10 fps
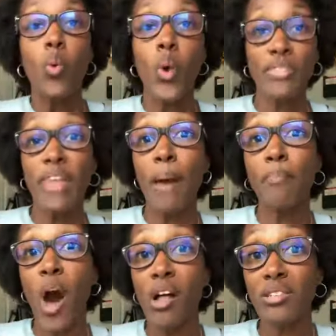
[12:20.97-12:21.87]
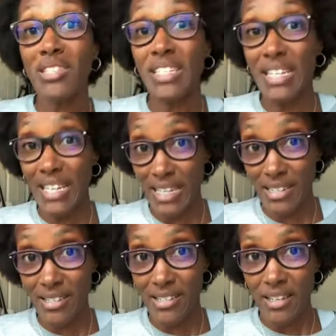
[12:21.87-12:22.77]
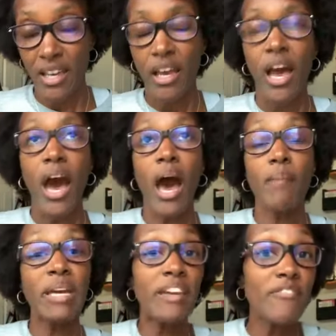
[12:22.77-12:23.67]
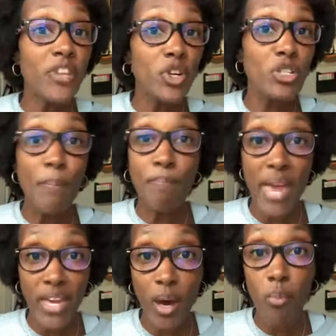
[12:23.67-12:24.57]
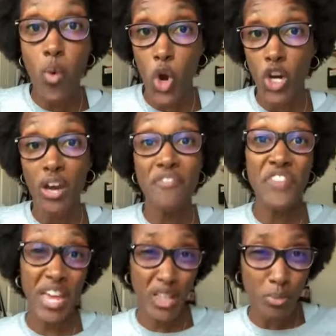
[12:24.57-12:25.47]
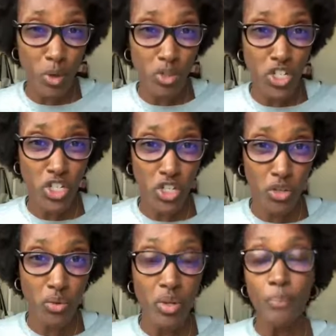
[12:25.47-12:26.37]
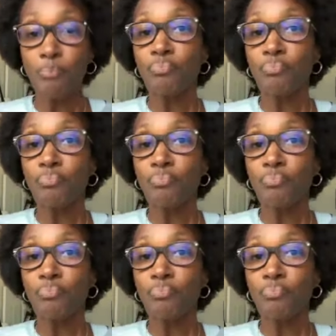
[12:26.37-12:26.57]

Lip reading: what that policy is, if there's makeup work available to you,